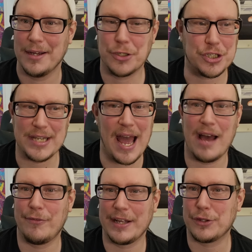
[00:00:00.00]
just to
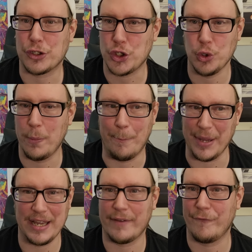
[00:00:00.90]
have like the two
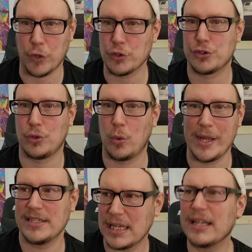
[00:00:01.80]
big versatile
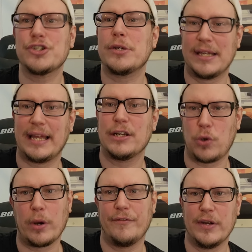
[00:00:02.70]
wings, unless you get like a
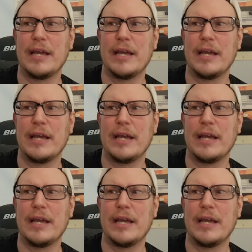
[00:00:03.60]
Dorian Finney.